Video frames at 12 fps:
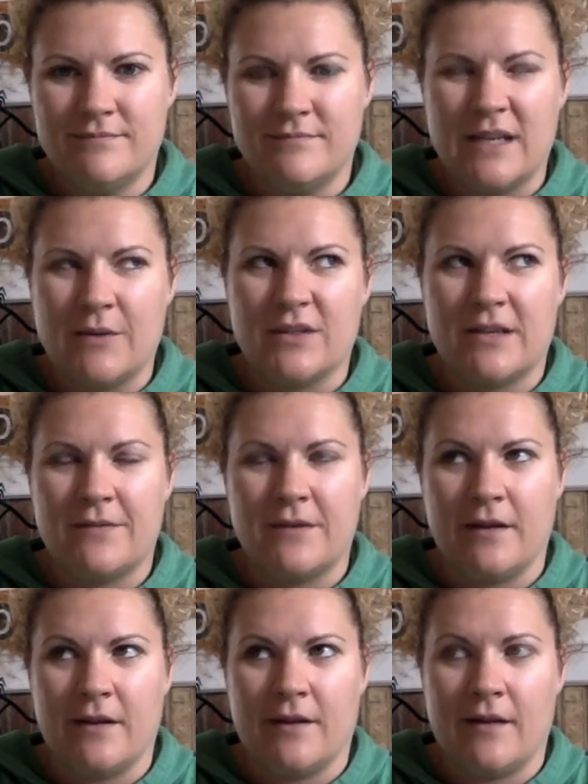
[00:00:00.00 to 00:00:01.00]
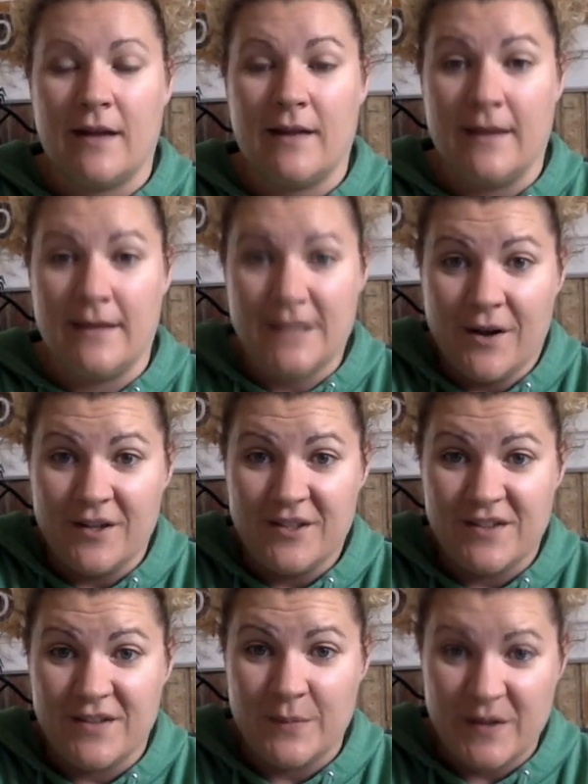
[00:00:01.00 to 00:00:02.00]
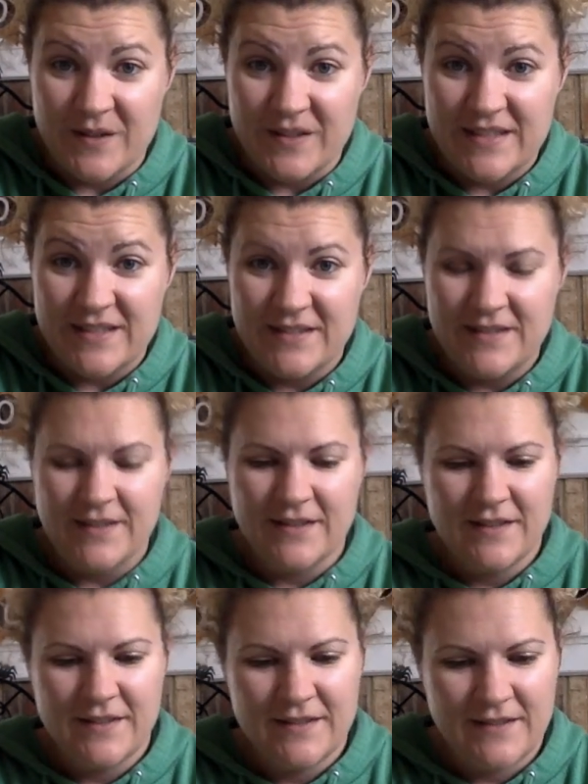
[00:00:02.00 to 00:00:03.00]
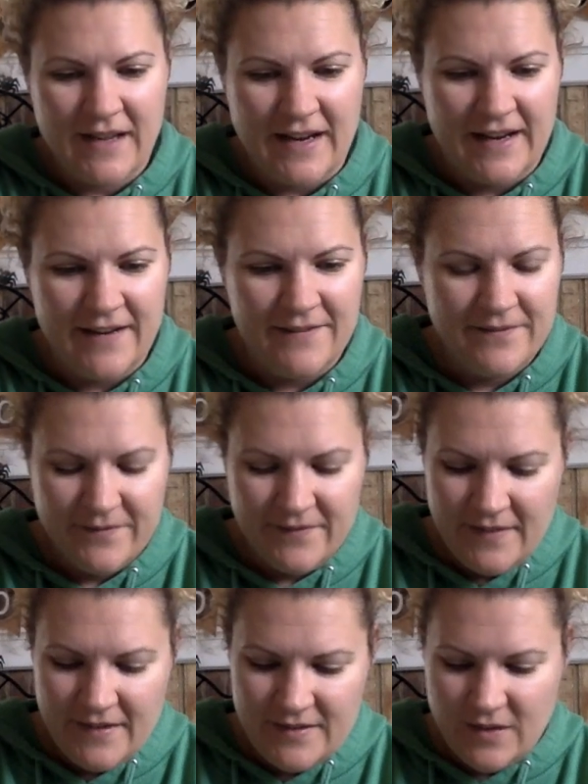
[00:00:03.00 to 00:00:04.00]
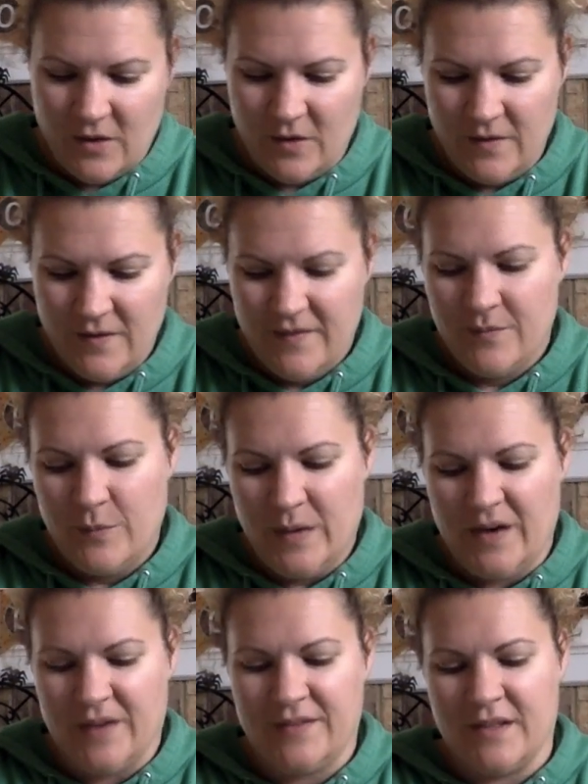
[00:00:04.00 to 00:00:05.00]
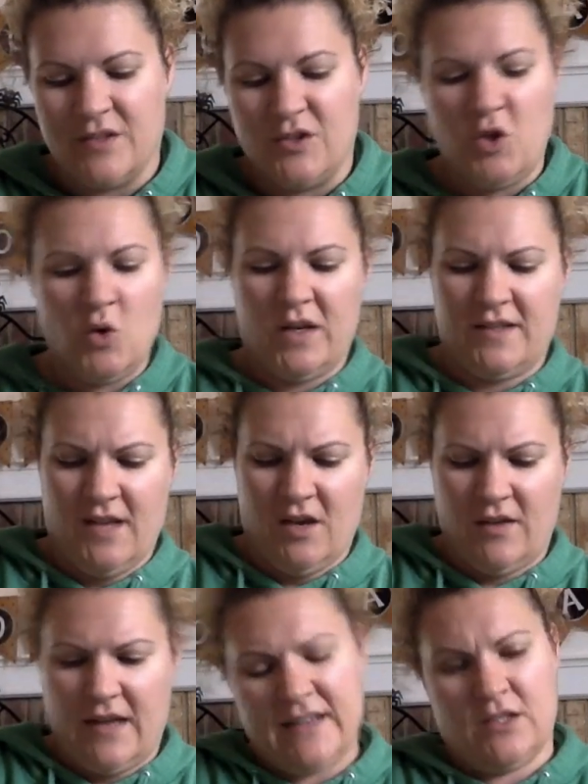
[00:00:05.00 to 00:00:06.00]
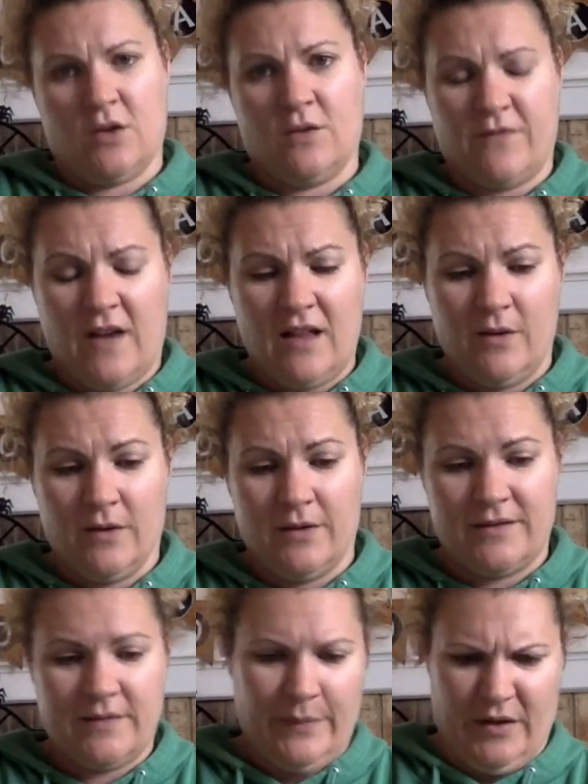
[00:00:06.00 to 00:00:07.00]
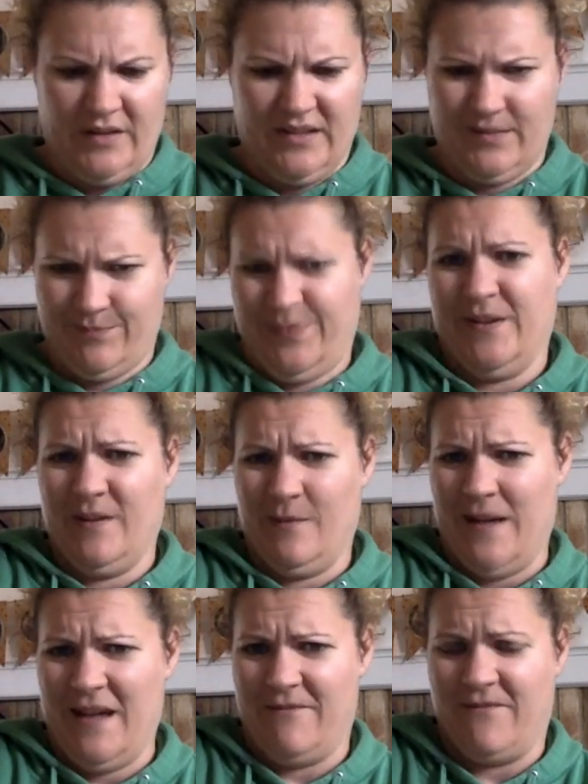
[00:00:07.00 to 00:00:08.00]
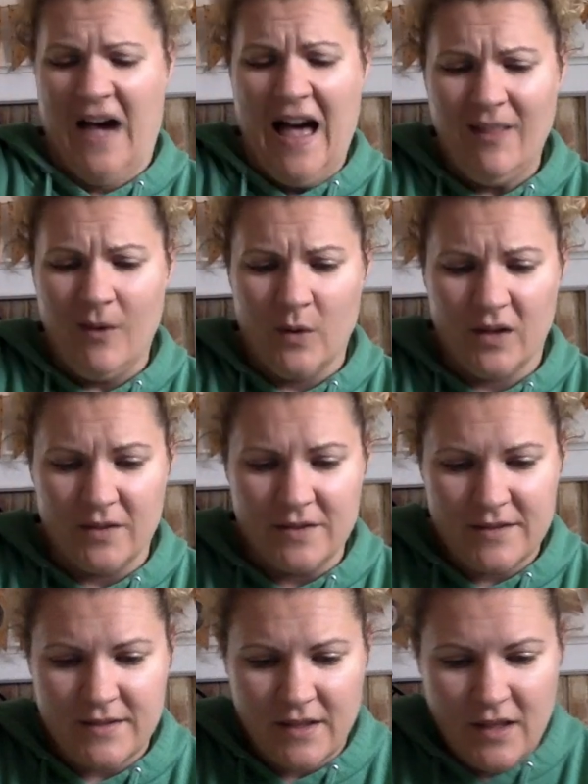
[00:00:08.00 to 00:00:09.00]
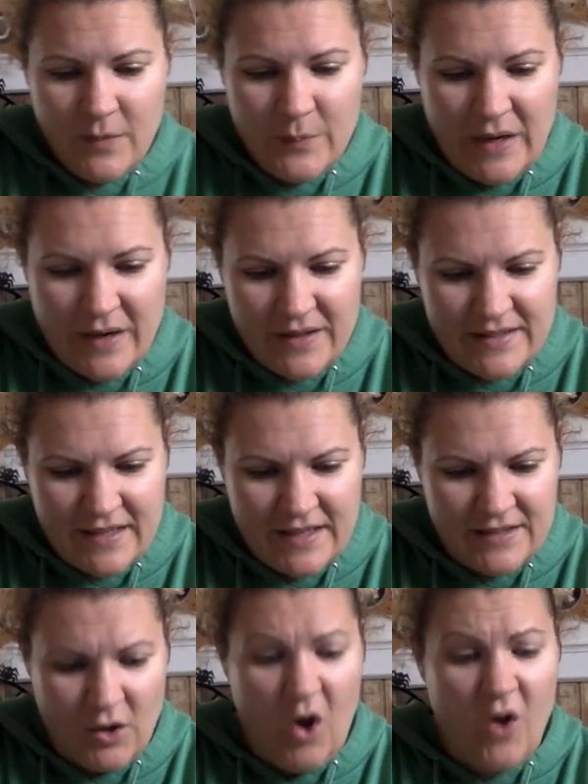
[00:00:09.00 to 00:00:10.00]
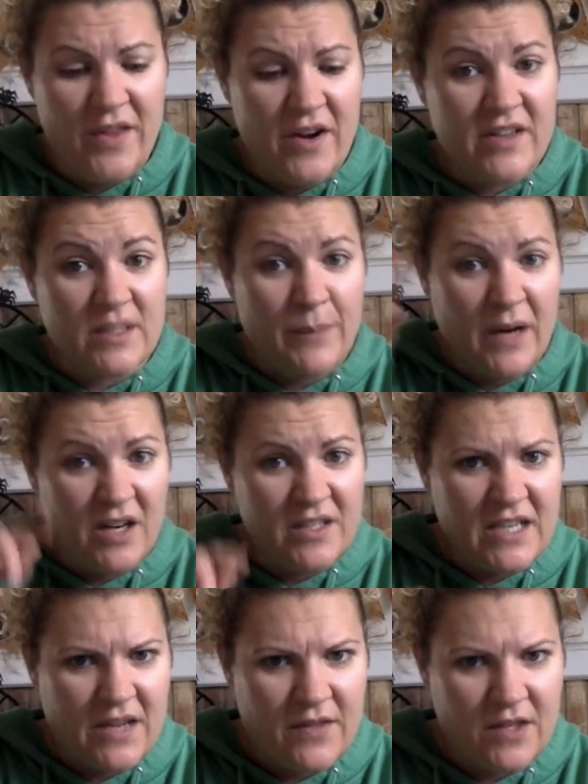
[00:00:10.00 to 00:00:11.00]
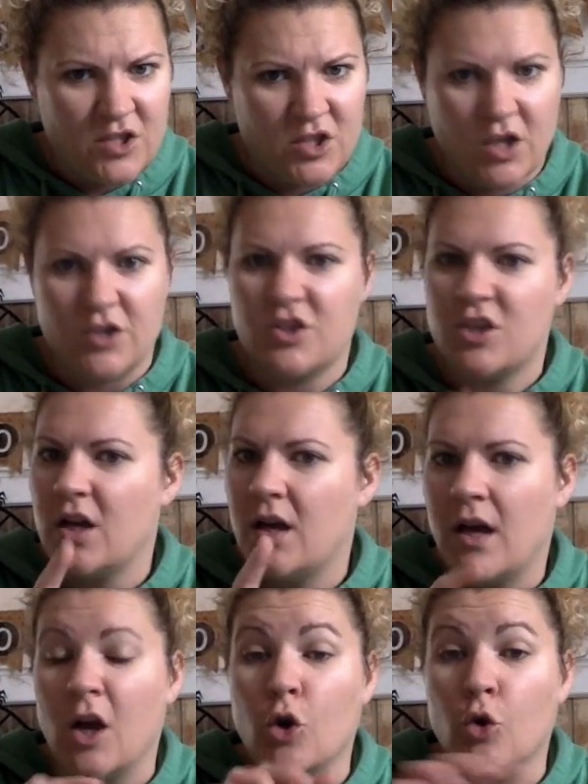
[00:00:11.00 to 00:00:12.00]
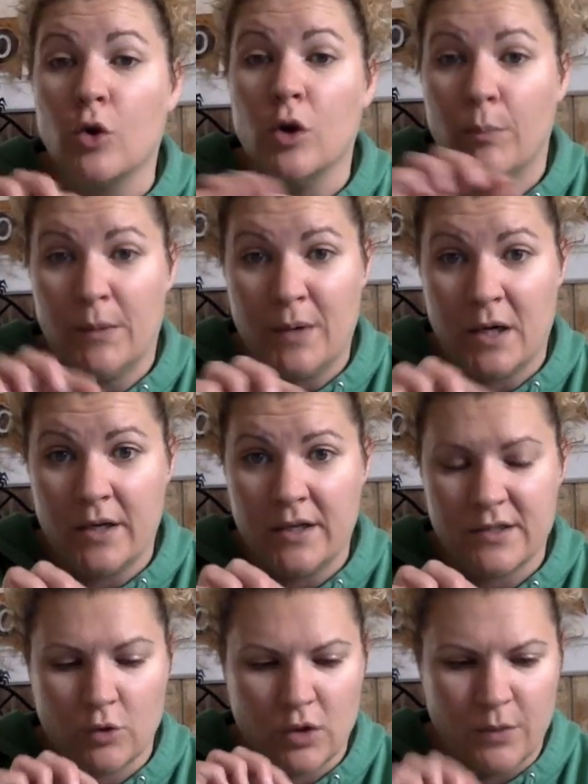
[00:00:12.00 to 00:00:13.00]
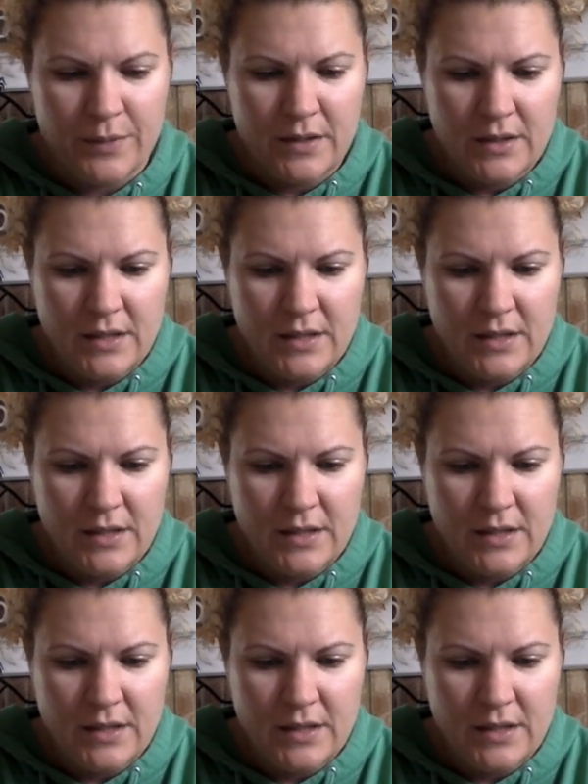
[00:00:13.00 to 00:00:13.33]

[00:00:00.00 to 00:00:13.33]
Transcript: They were definitely a lot less harsh than the Puritans, okay? So Paris says, you can tell that to your followers. And Paris says, my followers? Paris says, oh, there is a party in this church. A group. A party is a group.